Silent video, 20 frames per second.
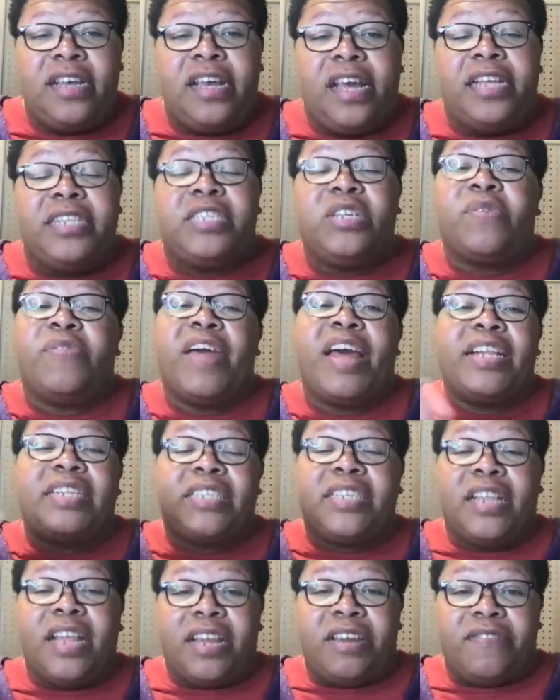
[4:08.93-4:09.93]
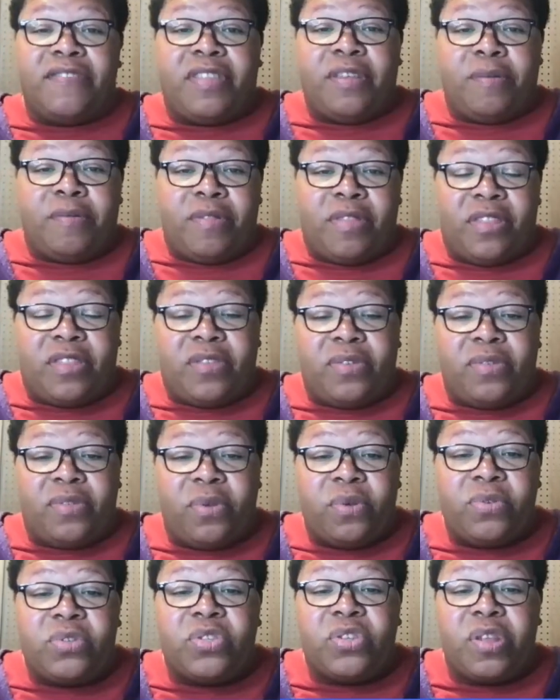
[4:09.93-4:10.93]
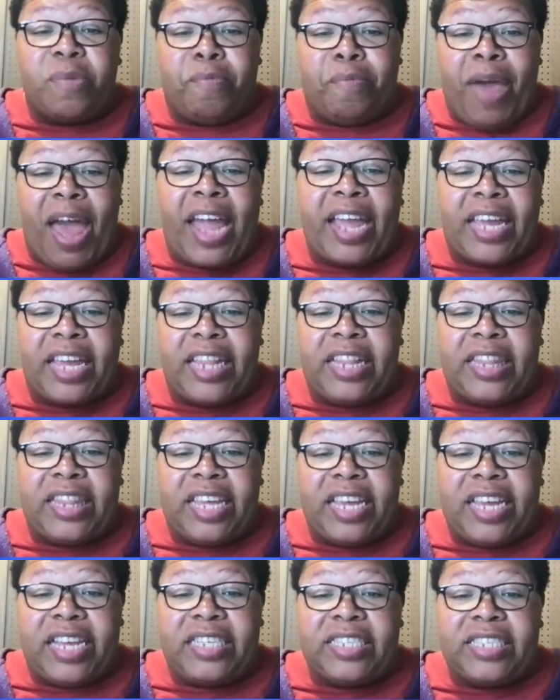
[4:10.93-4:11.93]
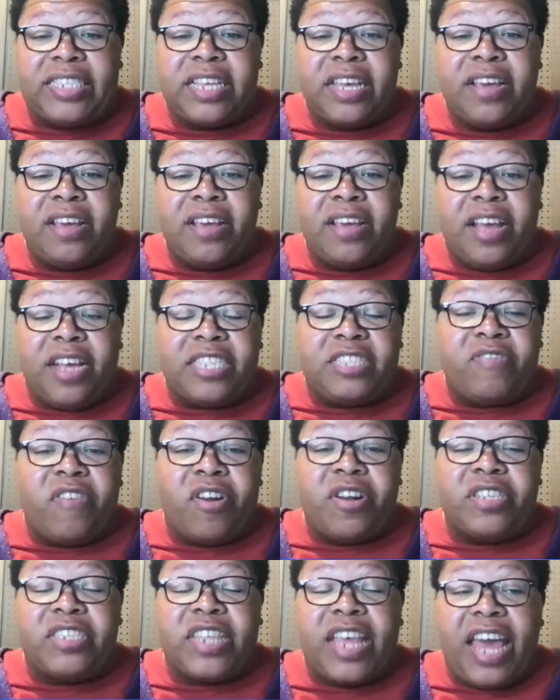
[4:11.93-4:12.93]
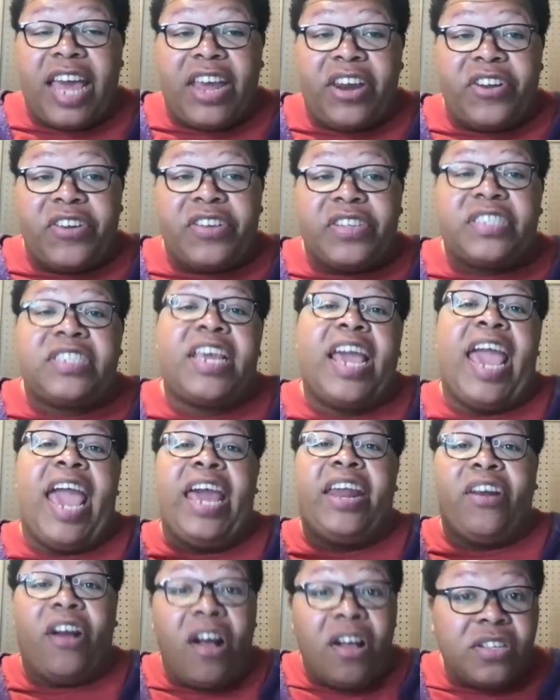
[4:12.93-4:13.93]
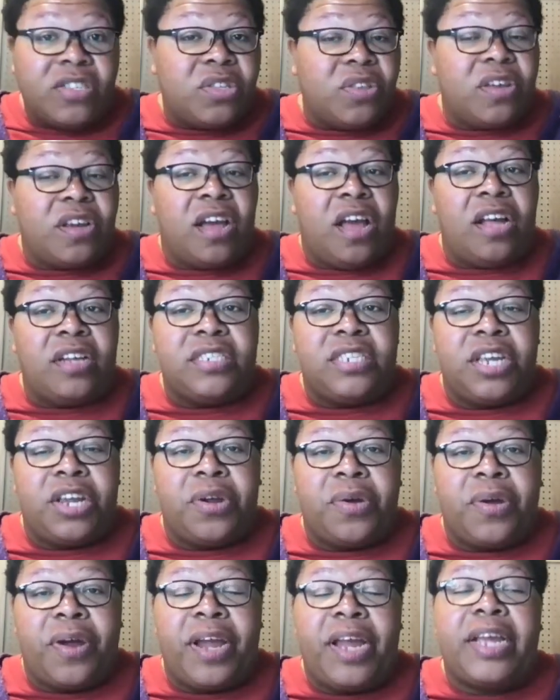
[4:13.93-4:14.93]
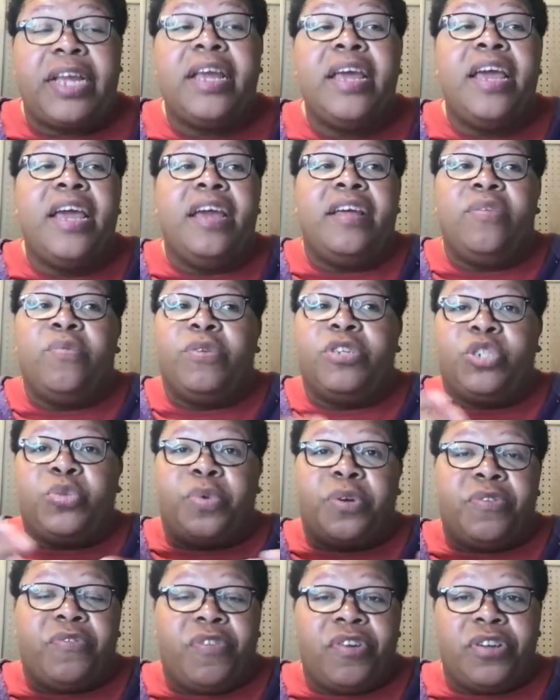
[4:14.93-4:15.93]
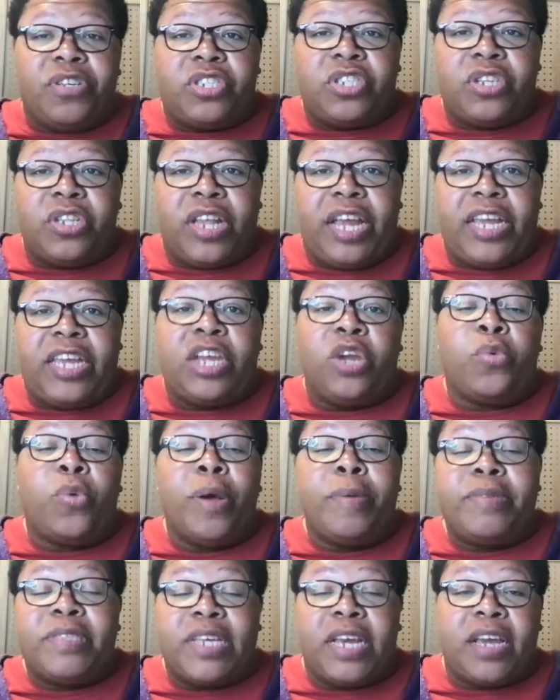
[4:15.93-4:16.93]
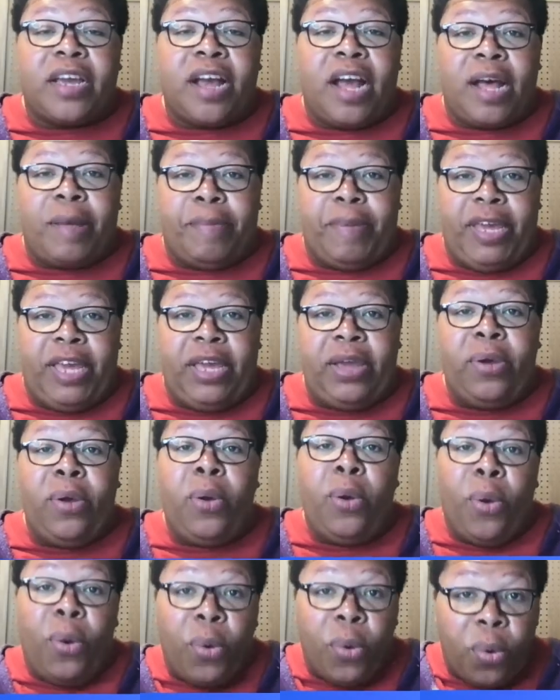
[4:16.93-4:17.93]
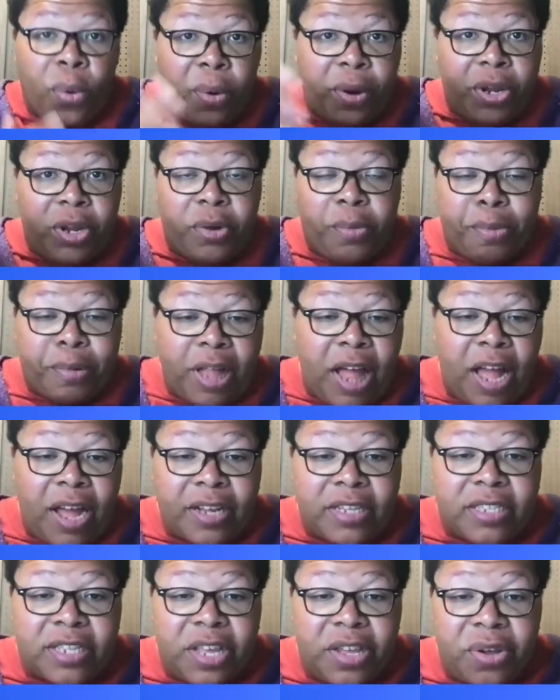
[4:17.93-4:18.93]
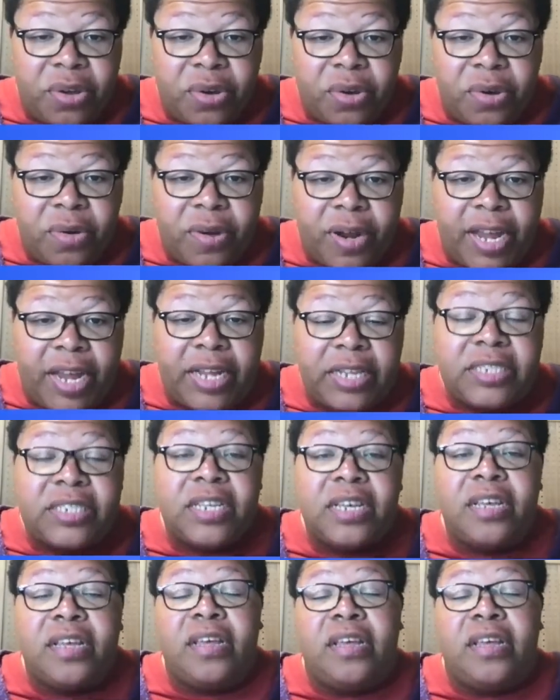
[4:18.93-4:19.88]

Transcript: And so that's a lot of those are the back end things as far as the headers and also the content you create, which refers to like your website copy or your blogs that you create.